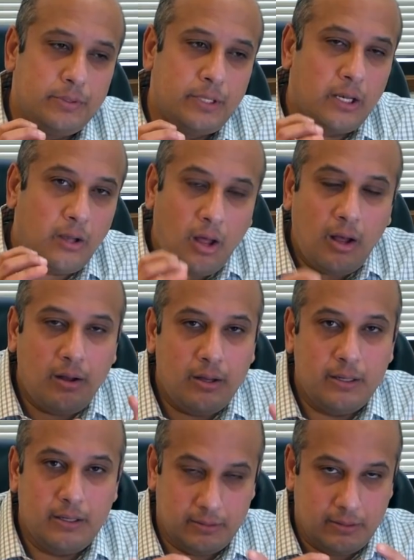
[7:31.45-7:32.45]
The
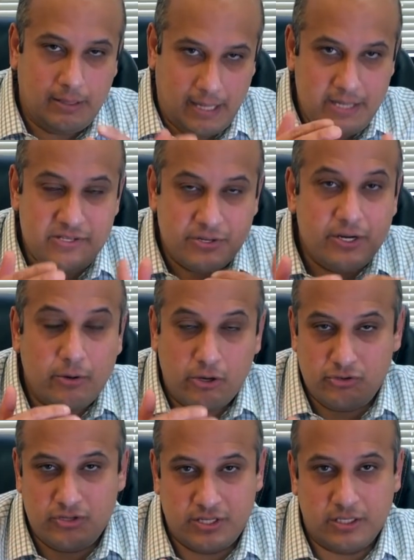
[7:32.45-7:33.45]
law, answering
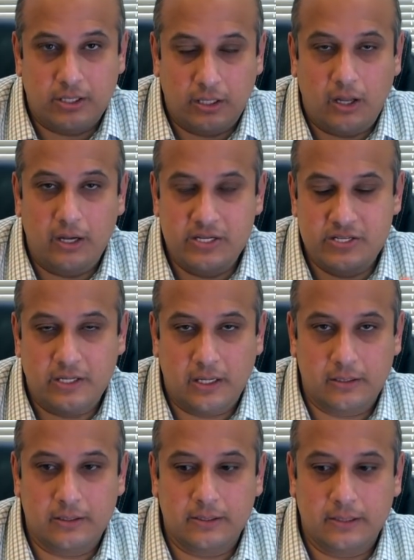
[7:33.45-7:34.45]
questions in the law is
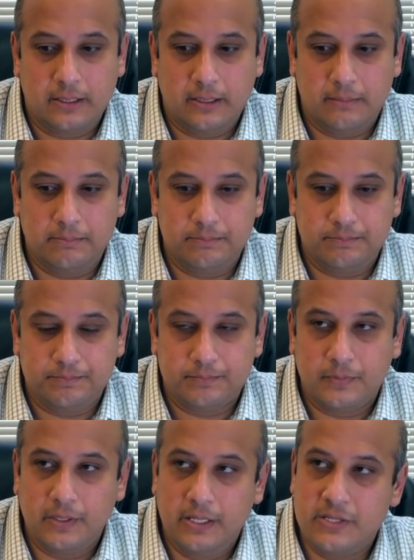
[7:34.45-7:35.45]
not
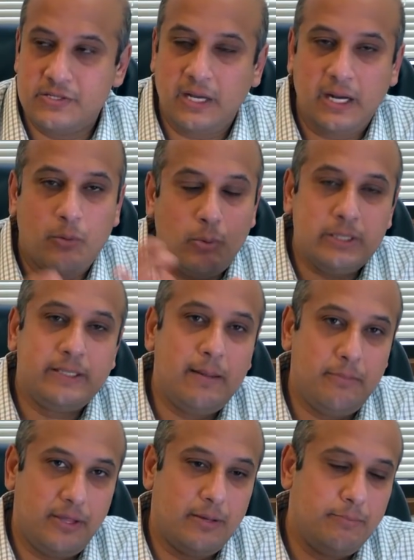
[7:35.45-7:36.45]
a
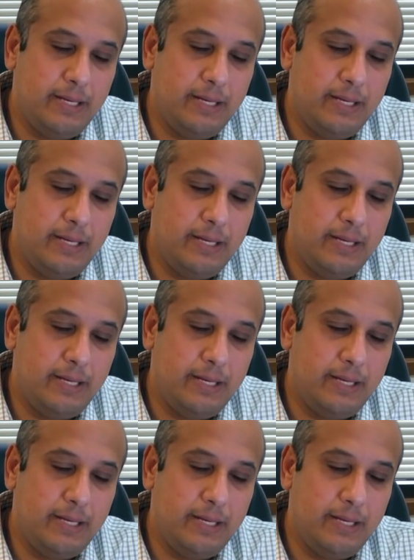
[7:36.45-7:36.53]
one-time thing.